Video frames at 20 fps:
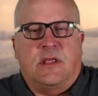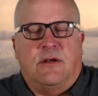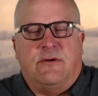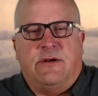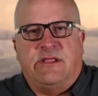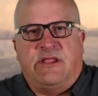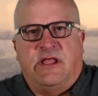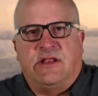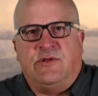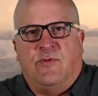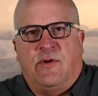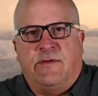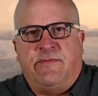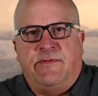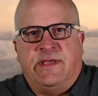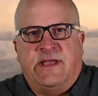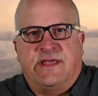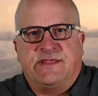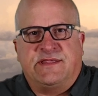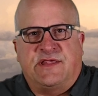All right, I'd like to welcome
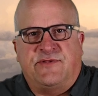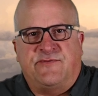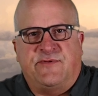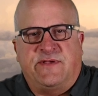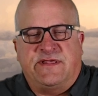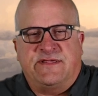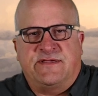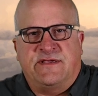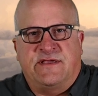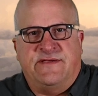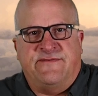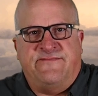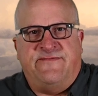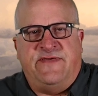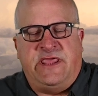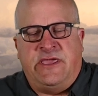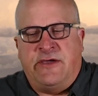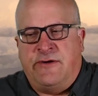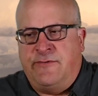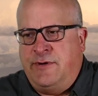you guys to this week's uh,
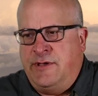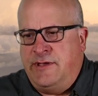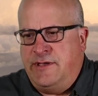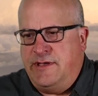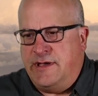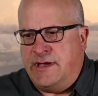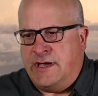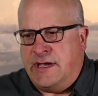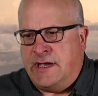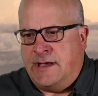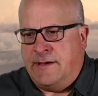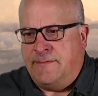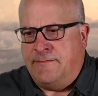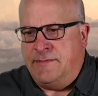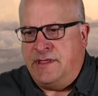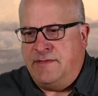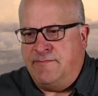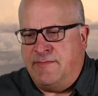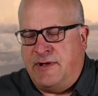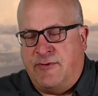video.
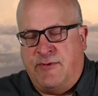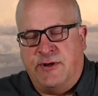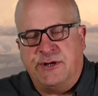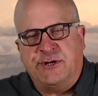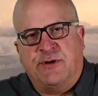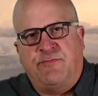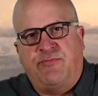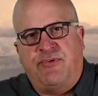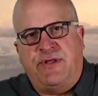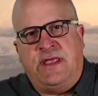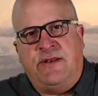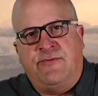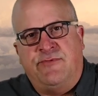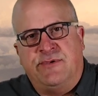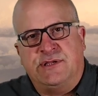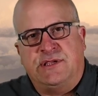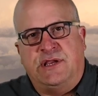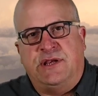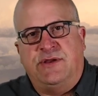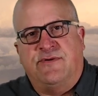Um, my original plan
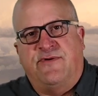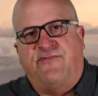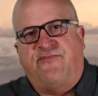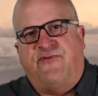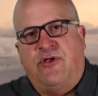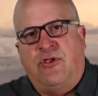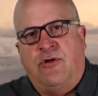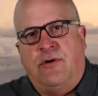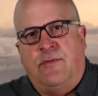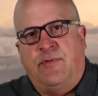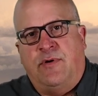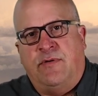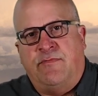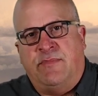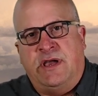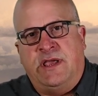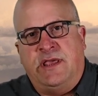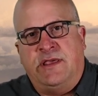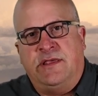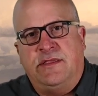was to do a follow-up on
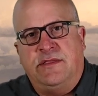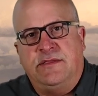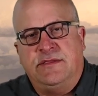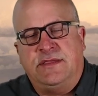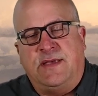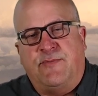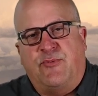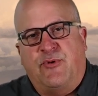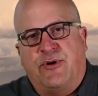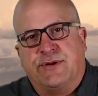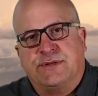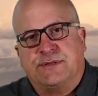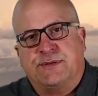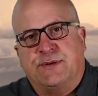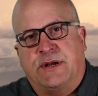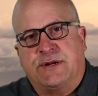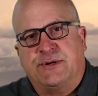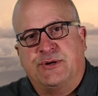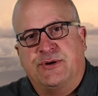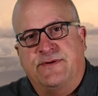my deep water
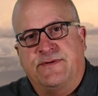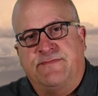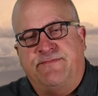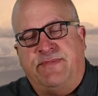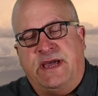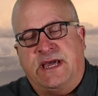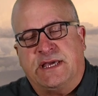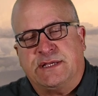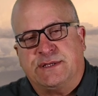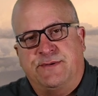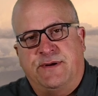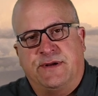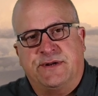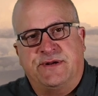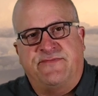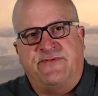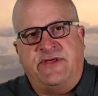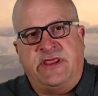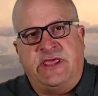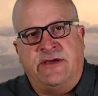structure, bass
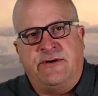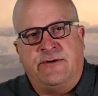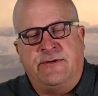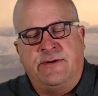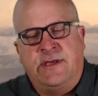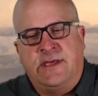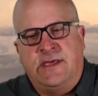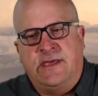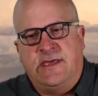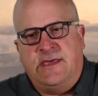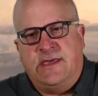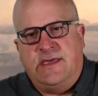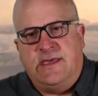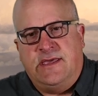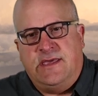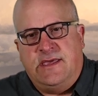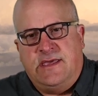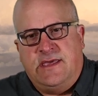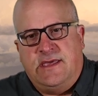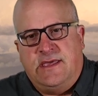structure video
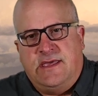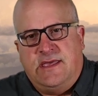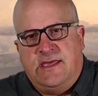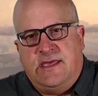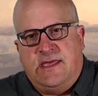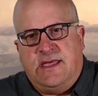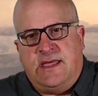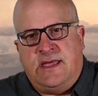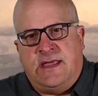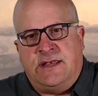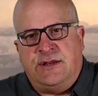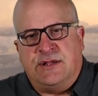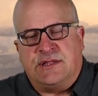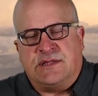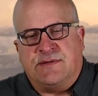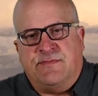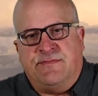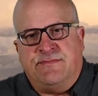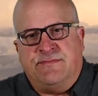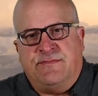and do
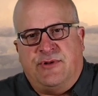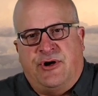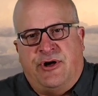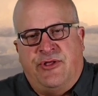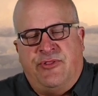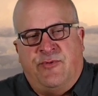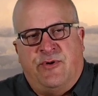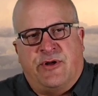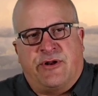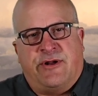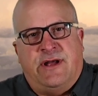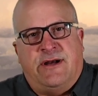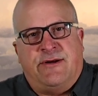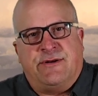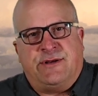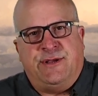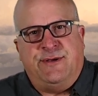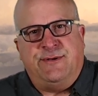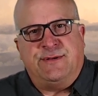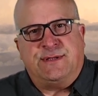some on-the-water
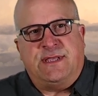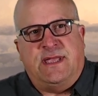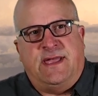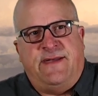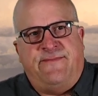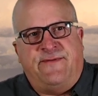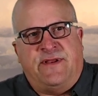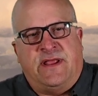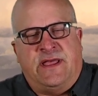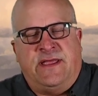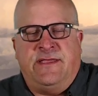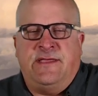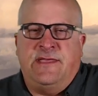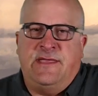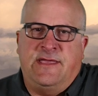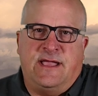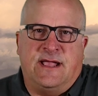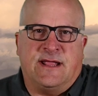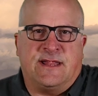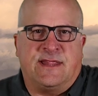how-to stuff, and I
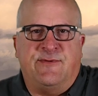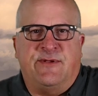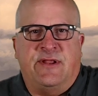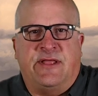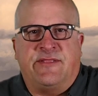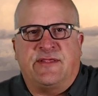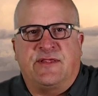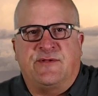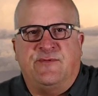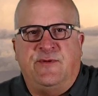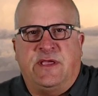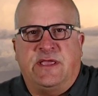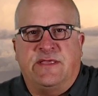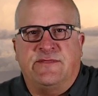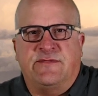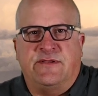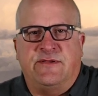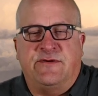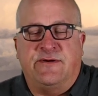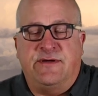actually went out this
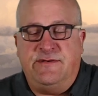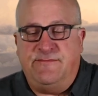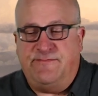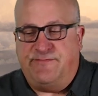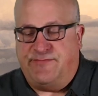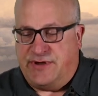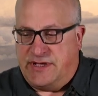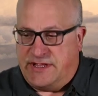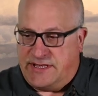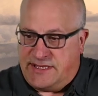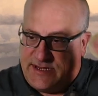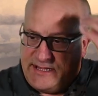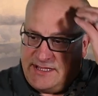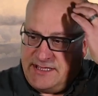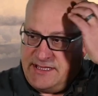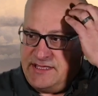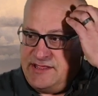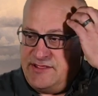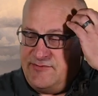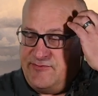weekend to do it, but
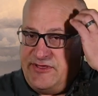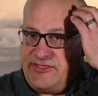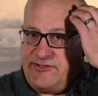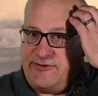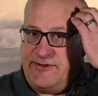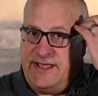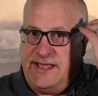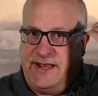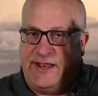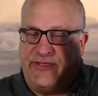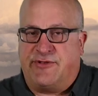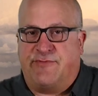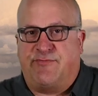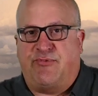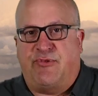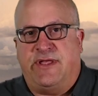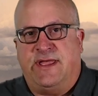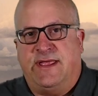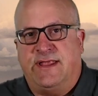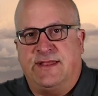uh, the weather had other
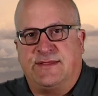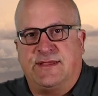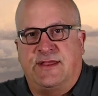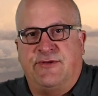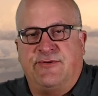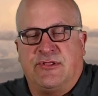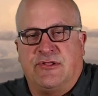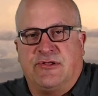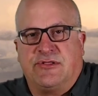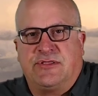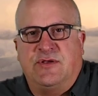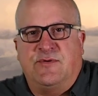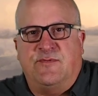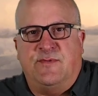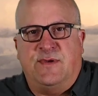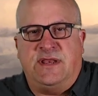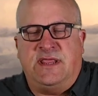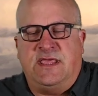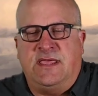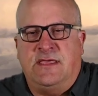plans and it was a little too
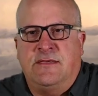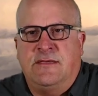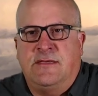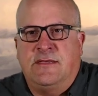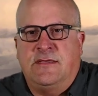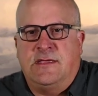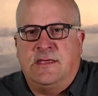windy